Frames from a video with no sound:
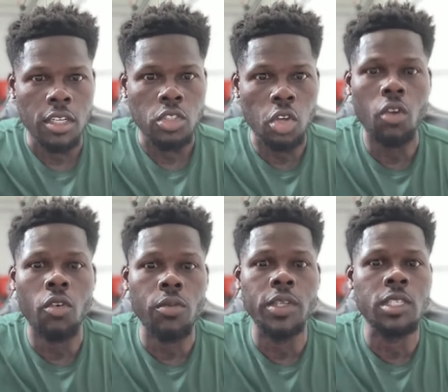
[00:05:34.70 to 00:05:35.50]
Talk
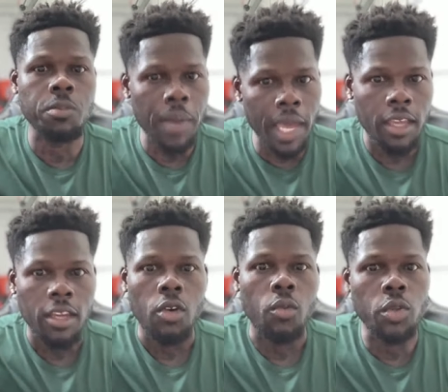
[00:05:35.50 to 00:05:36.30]
with respect
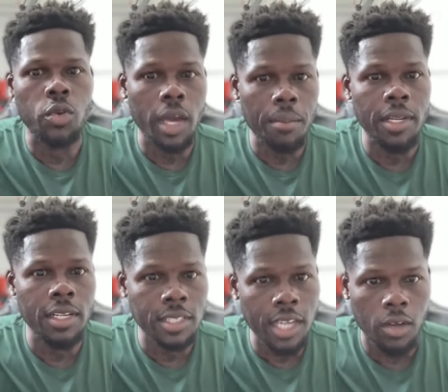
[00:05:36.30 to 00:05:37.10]
when you come in
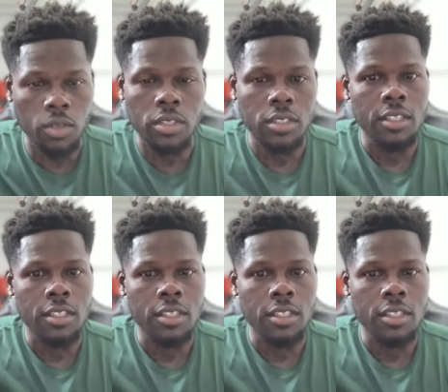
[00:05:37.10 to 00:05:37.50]
this house.